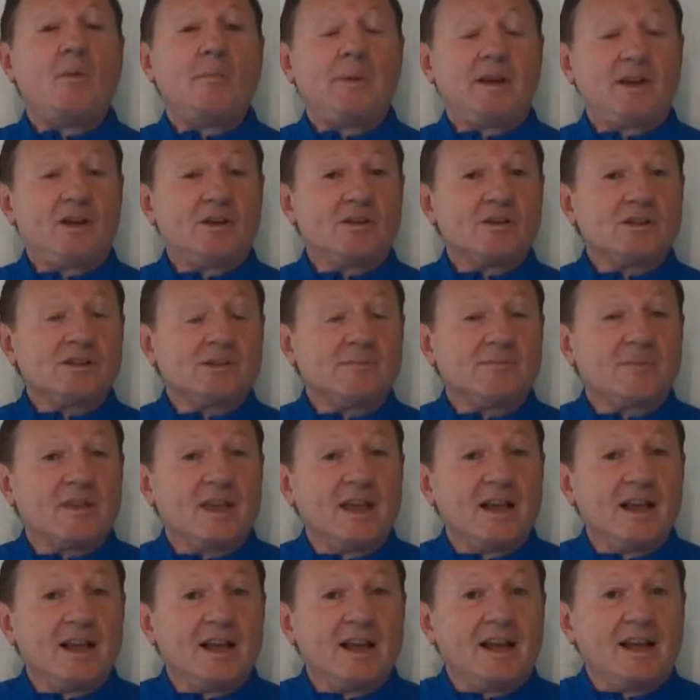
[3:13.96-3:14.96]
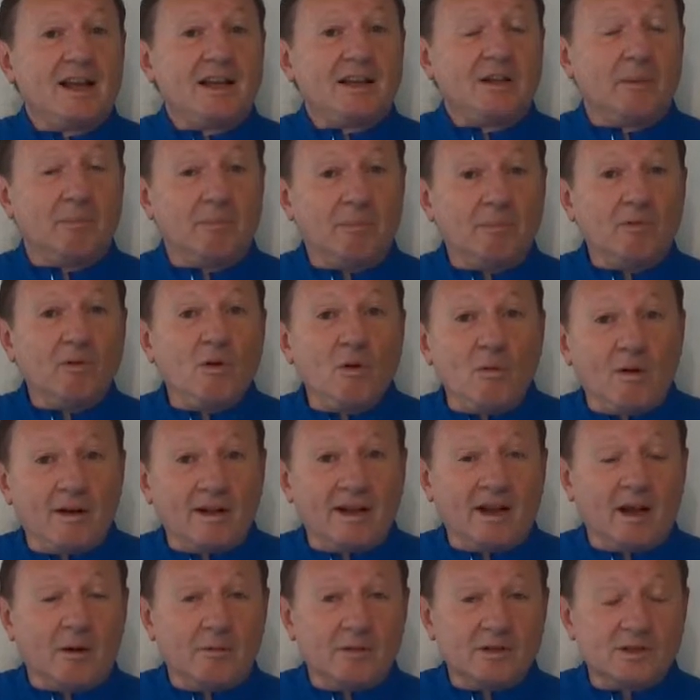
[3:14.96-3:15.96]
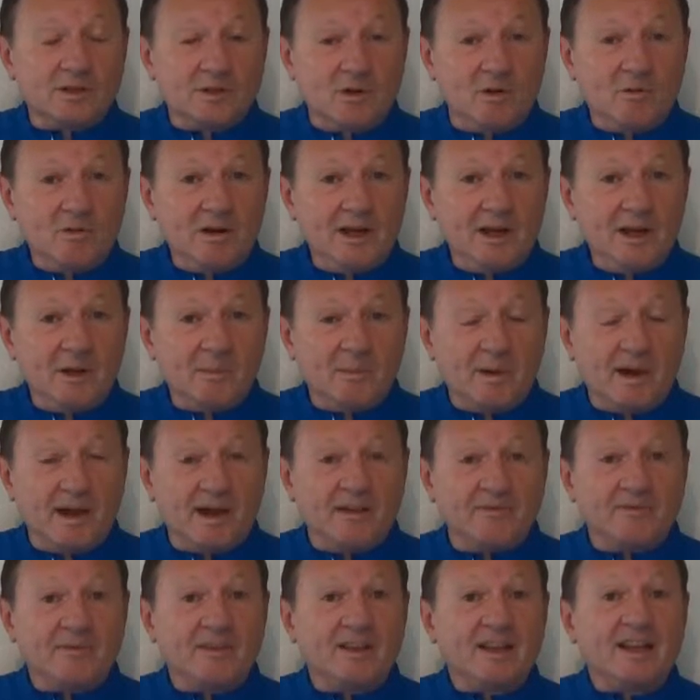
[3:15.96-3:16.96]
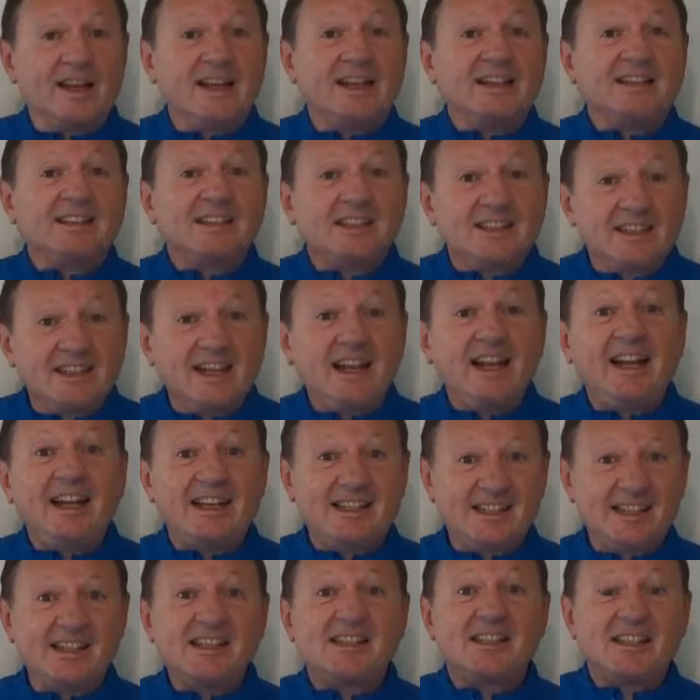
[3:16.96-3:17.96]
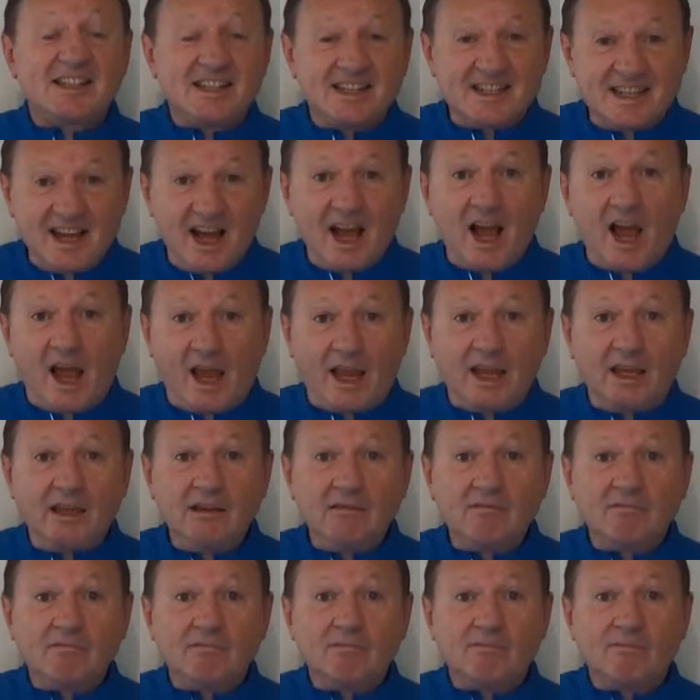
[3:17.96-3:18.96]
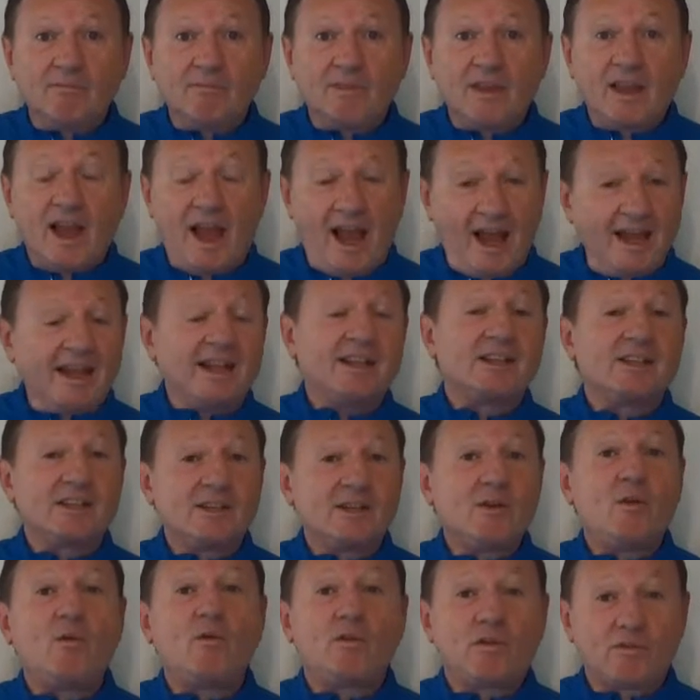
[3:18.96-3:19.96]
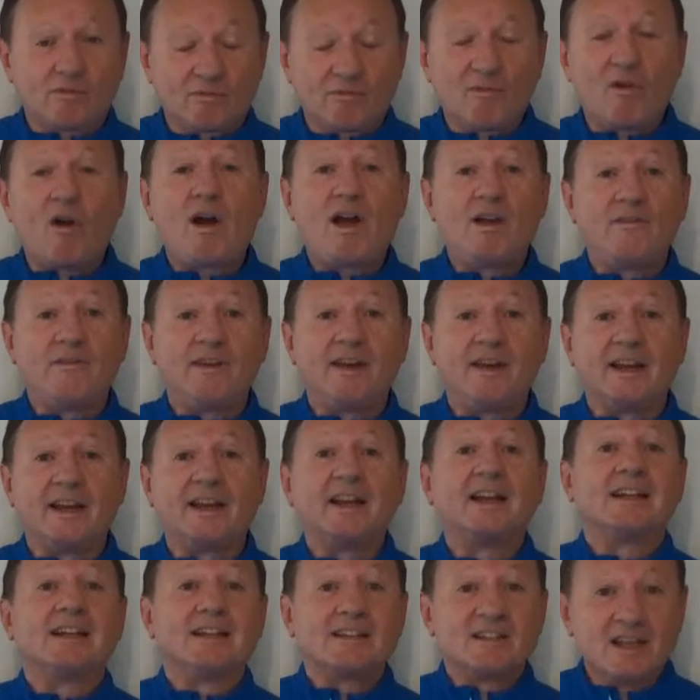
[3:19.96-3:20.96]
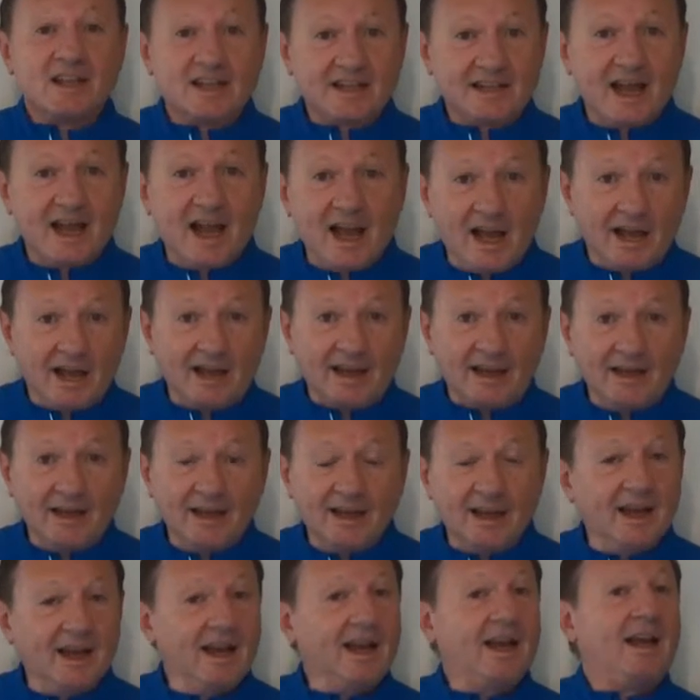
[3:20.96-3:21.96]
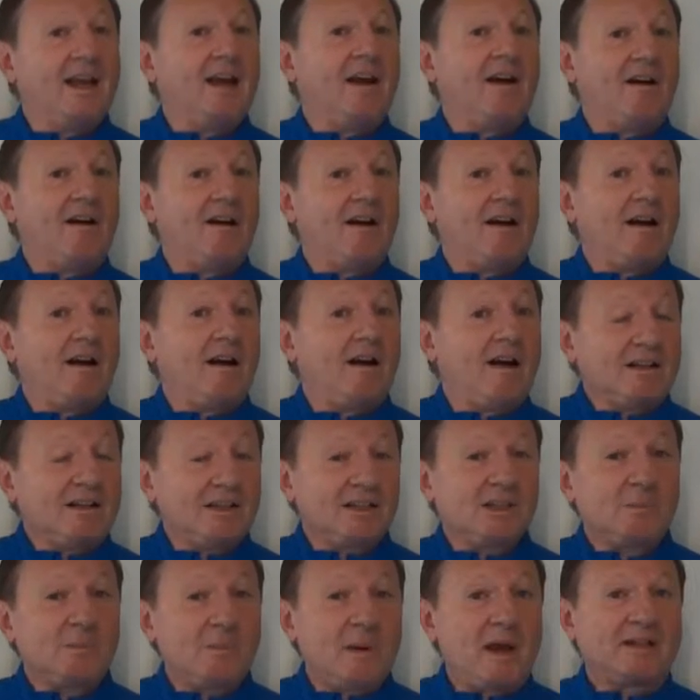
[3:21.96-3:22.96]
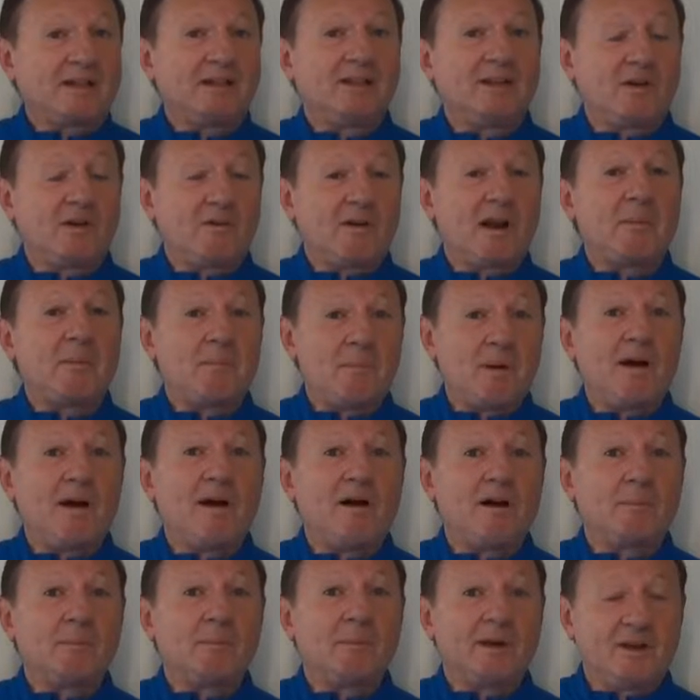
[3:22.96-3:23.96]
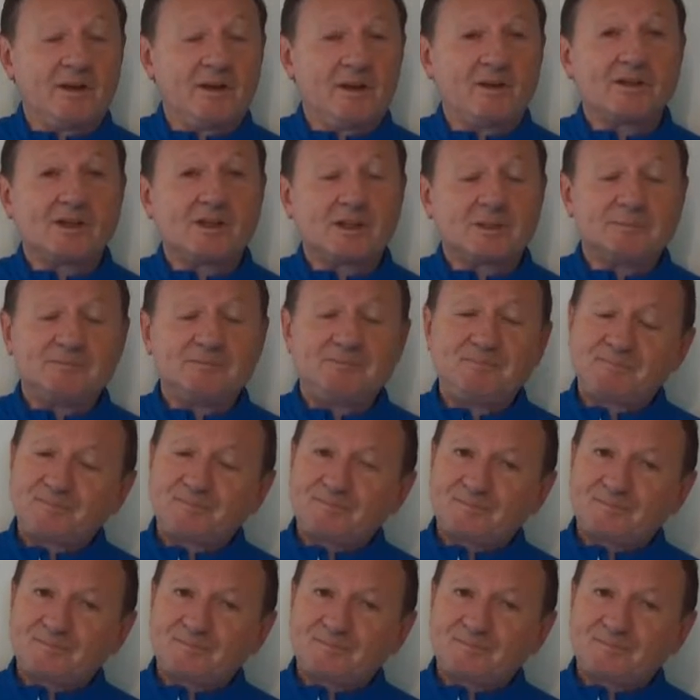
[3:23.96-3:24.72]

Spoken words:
Because the brewer that I was talking about still exists today, and it's still thriving today, I suspect in a great part because